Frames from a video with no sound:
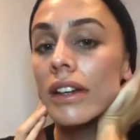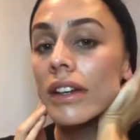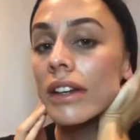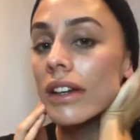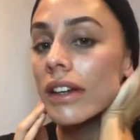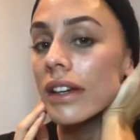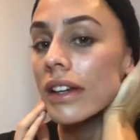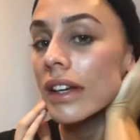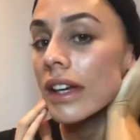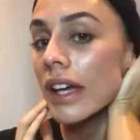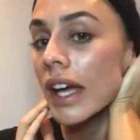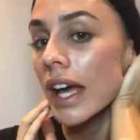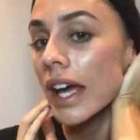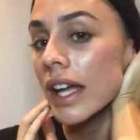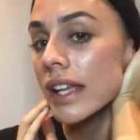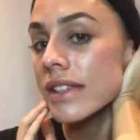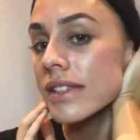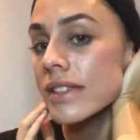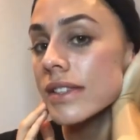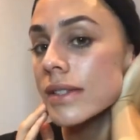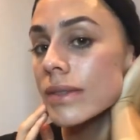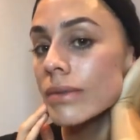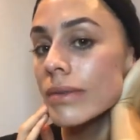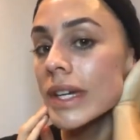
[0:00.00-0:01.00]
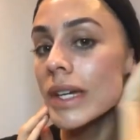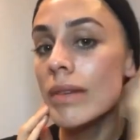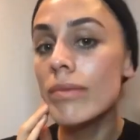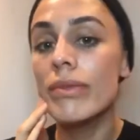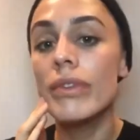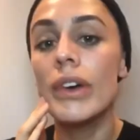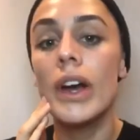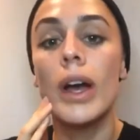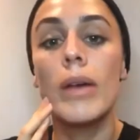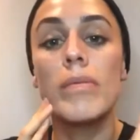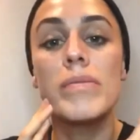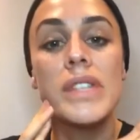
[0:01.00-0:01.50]
And sweep
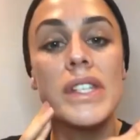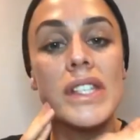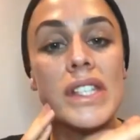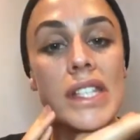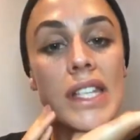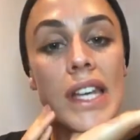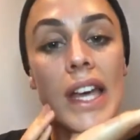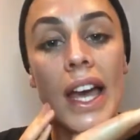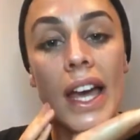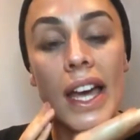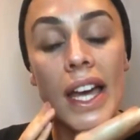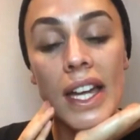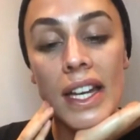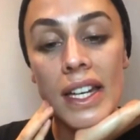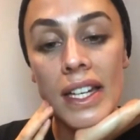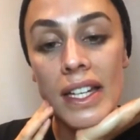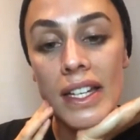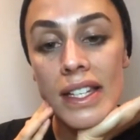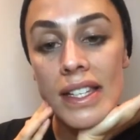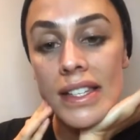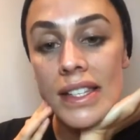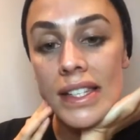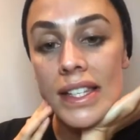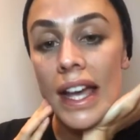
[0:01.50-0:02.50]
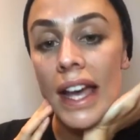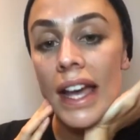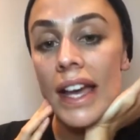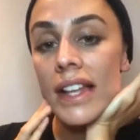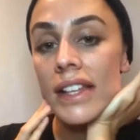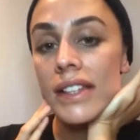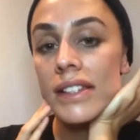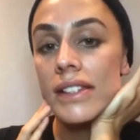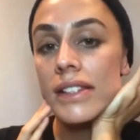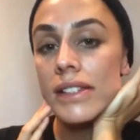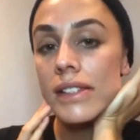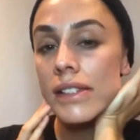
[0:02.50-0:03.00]
up to 10
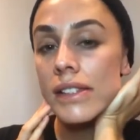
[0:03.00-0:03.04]
sets.